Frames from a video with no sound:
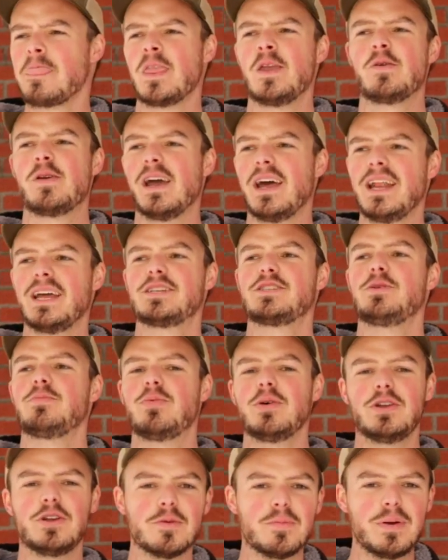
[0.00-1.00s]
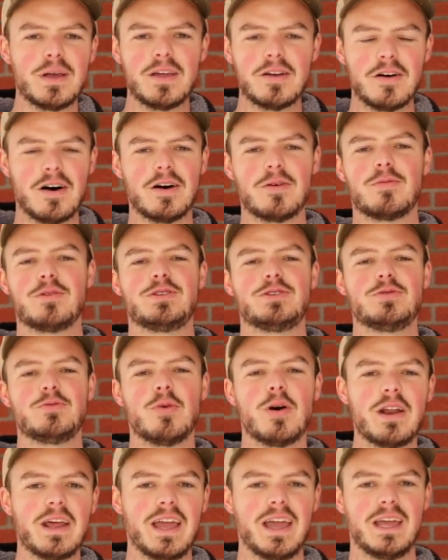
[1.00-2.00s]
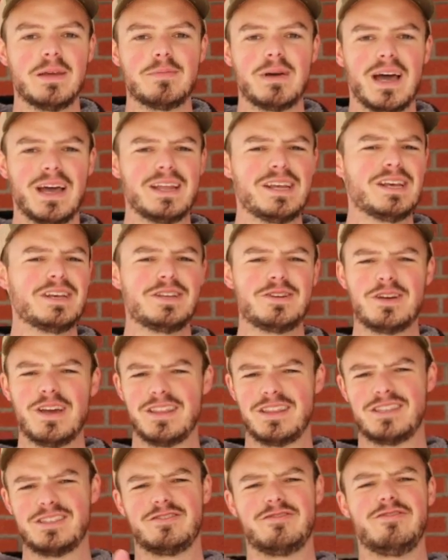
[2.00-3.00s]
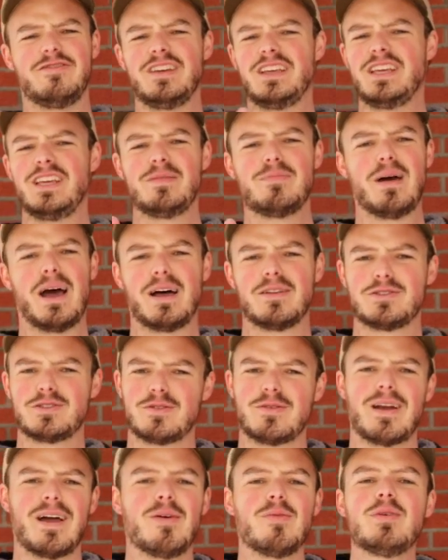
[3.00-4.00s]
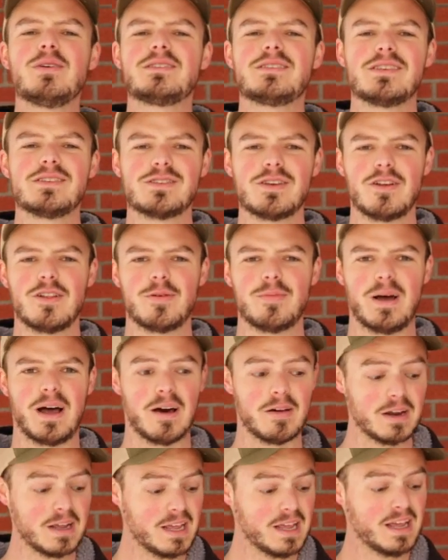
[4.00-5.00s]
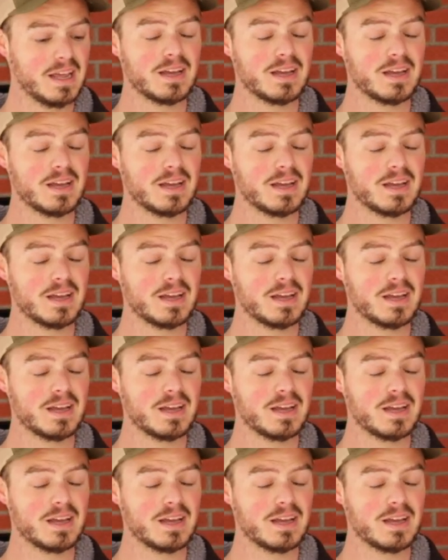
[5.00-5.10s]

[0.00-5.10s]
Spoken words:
You can't actually put your pin on what you want to aim at. You got this V bouncing around. What's this all about?